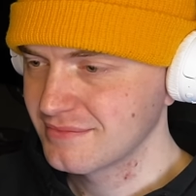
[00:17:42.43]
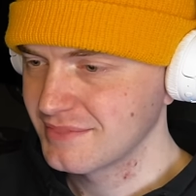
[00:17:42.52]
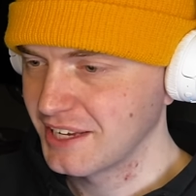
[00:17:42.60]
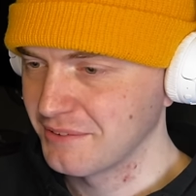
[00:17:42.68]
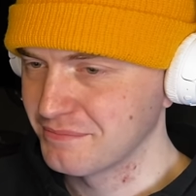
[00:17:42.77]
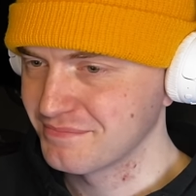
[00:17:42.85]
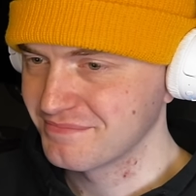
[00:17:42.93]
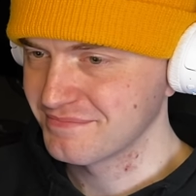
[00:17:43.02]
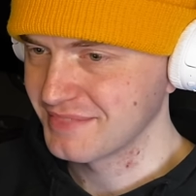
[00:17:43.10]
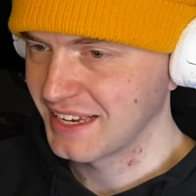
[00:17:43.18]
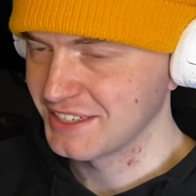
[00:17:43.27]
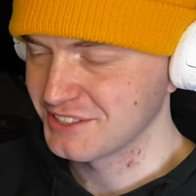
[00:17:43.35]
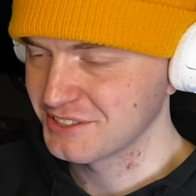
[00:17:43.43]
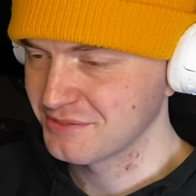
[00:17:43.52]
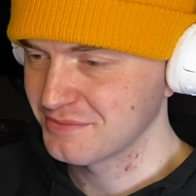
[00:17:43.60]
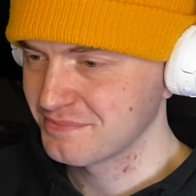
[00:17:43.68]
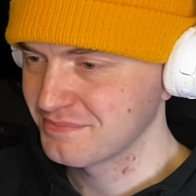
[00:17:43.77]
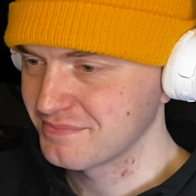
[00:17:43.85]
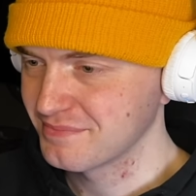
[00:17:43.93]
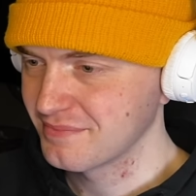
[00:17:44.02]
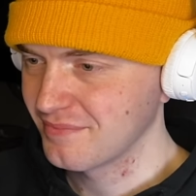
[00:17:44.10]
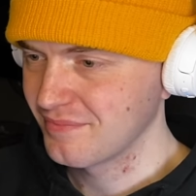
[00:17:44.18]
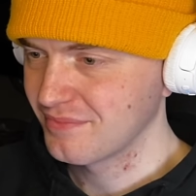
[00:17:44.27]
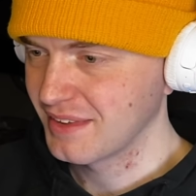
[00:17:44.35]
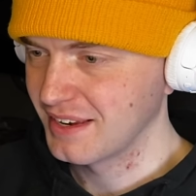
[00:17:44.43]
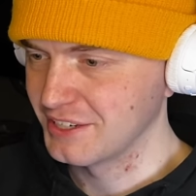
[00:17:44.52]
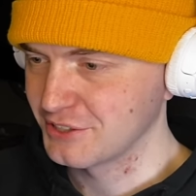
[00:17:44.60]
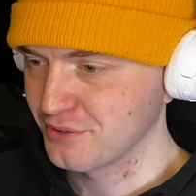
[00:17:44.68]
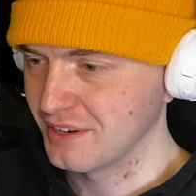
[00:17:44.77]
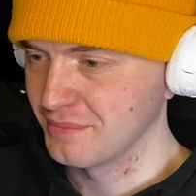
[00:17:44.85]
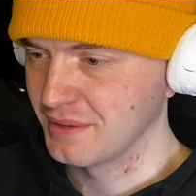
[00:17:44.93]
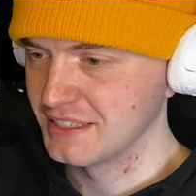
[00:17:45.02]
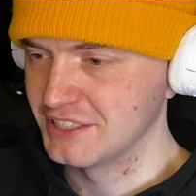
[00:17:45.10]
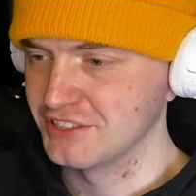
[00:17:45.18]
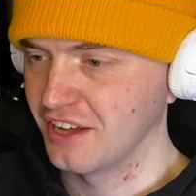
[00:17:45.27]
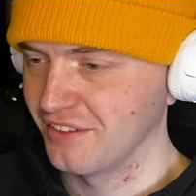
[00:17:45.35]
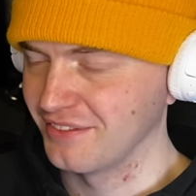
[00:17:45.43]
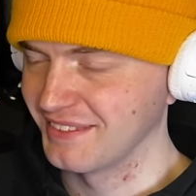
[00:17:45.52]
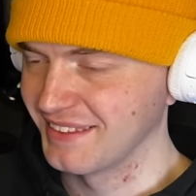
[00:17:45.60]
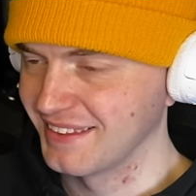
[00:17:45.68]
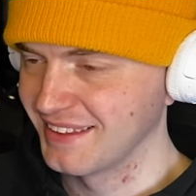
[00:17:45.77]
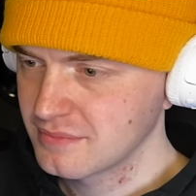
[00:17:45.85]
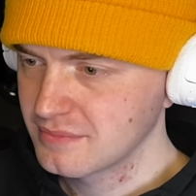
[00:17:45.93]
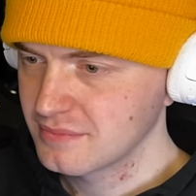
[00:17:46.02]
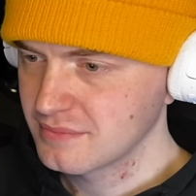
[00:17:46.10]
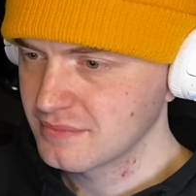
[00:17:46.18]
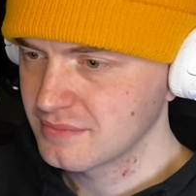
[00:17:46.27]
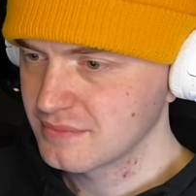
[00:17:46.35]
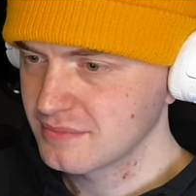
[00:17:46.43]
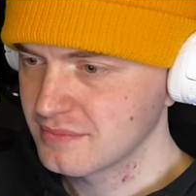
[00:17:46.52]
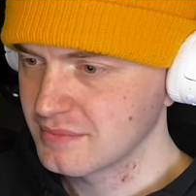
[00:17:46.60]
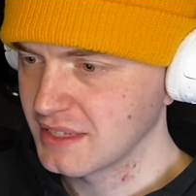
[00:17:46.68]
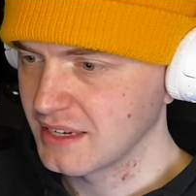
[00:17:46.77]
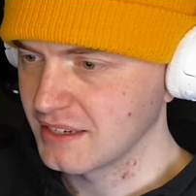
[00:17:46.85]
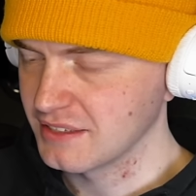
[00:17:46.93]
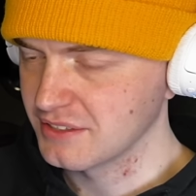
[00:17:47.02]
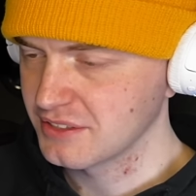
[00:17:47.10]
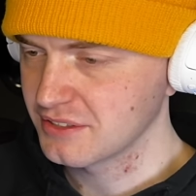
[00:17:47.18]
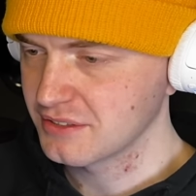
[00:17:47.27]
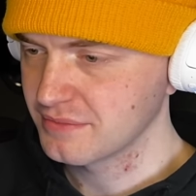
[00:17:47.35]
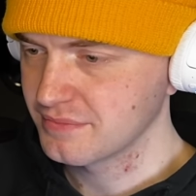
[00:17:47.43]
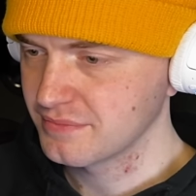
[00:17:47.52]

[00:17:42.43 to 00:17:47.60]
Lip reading: Yep, nice. And there's Krillin, and he's done. Nice.